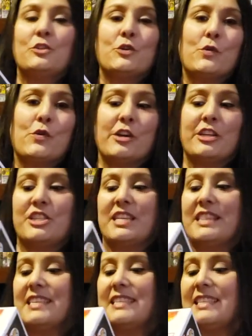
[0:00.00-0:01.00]
Torch,
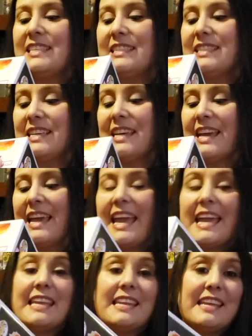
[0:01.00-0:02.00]
and this is the
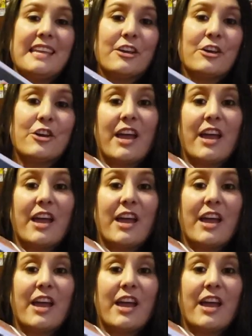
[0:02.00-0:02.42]
80-year